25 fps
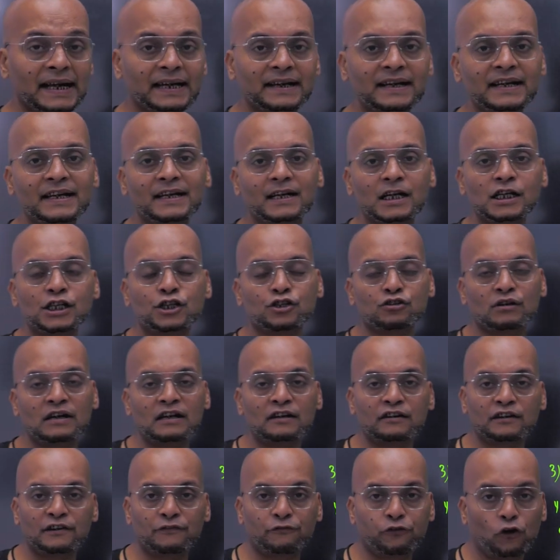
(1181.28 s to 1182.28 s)

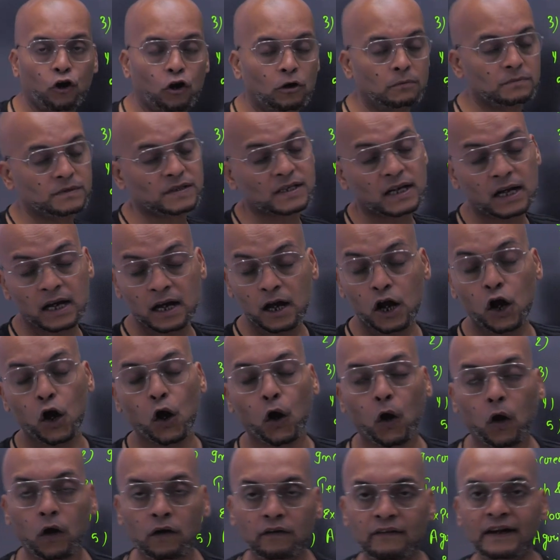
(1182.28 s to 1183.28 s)
Agricultural reforms,
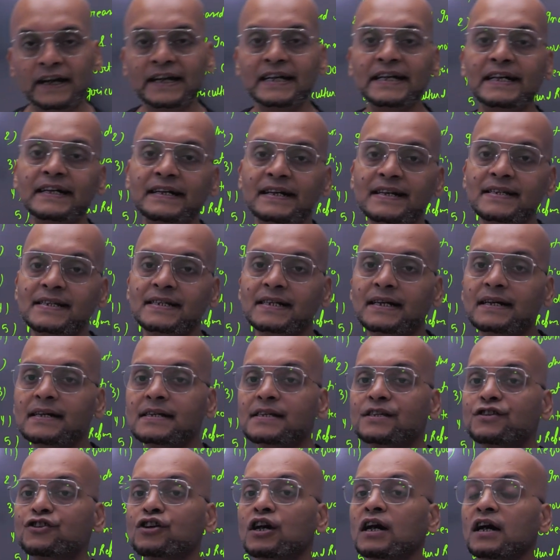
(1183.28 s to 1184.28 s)
already
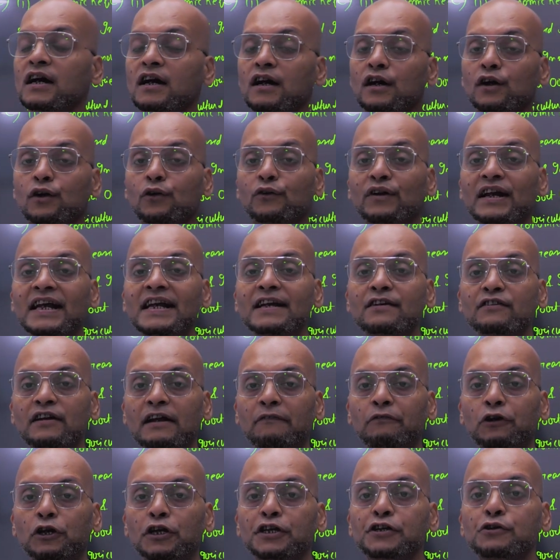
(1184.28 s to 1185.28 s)
discussed green
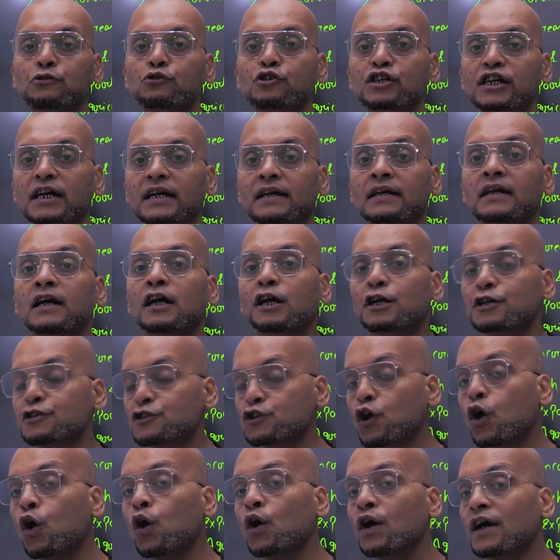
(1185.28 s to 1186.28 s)
revolution
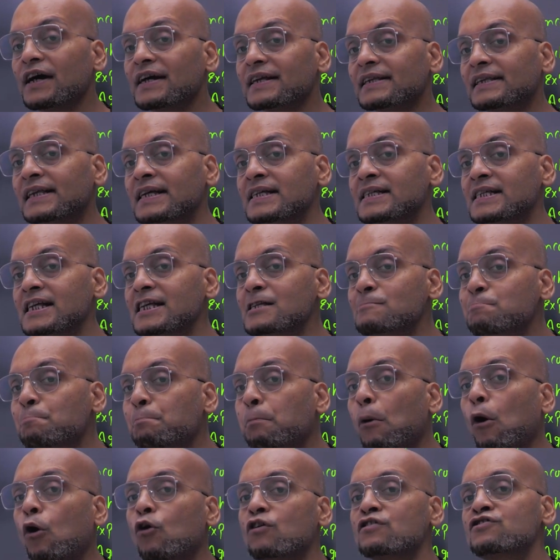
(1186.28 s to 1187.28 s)
so this
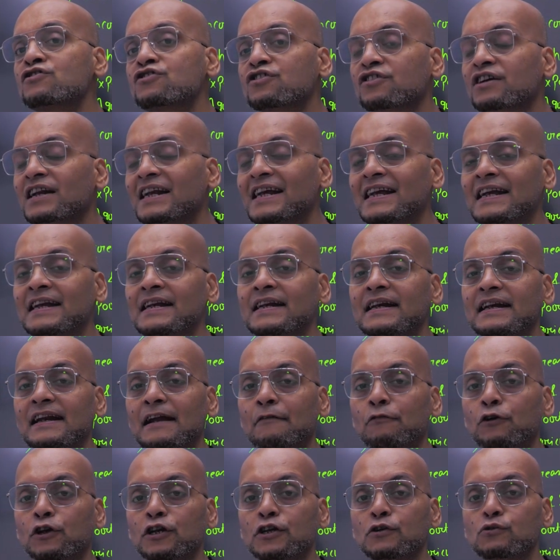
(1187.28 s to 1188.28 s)
is post green
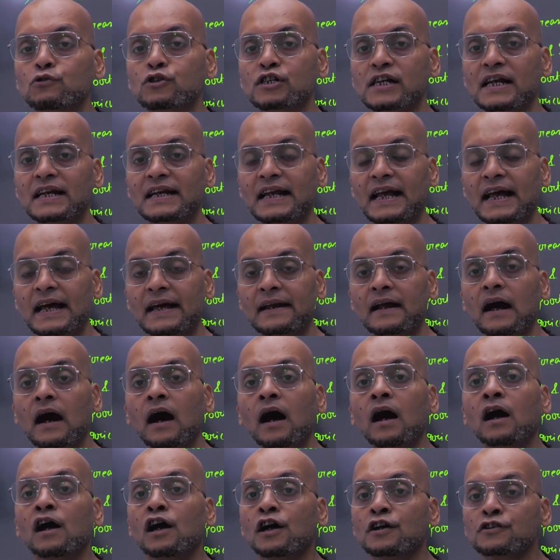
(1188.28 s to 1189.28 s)
revolution
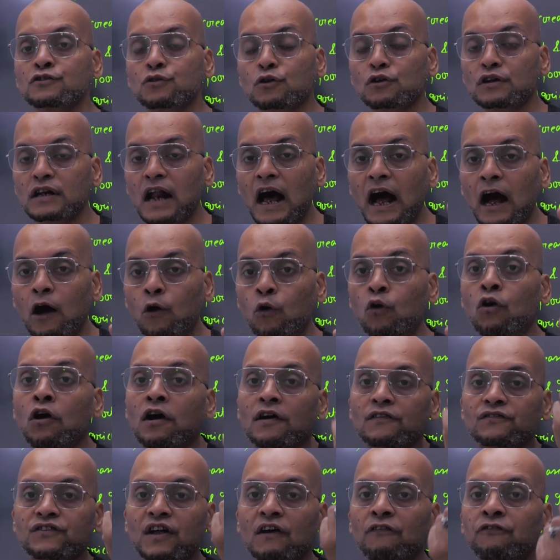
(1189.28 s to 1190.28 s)
era so
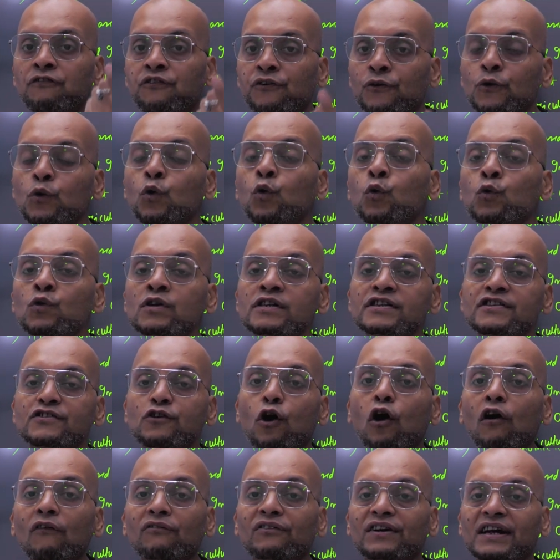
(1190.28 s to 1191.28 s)
now the
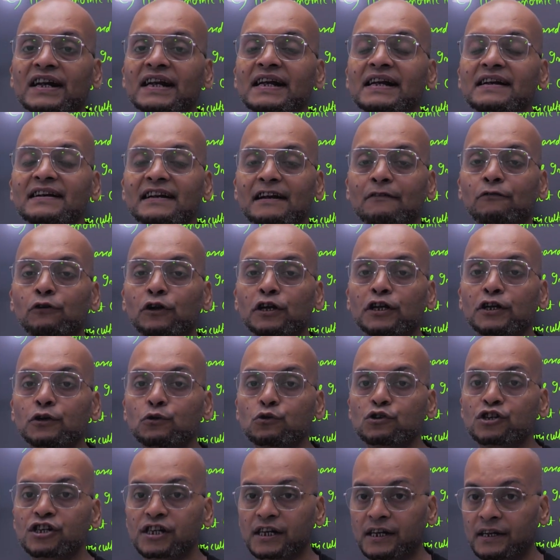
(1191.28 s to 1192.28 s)
fruits of green
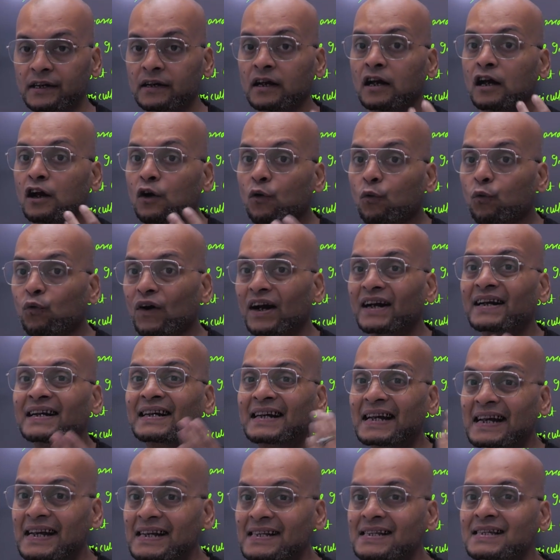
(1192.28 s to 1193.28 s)
revolution
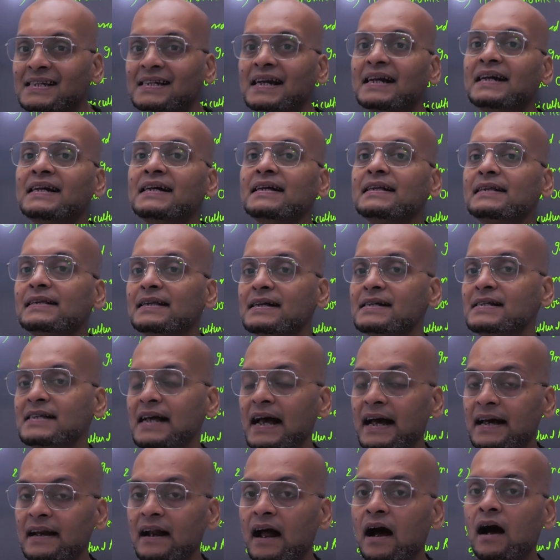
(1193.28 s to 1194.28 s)
what tasted in this
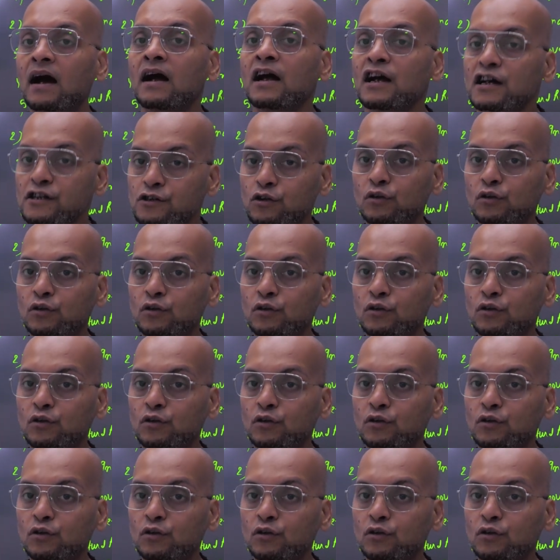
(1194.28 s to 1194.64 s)
era.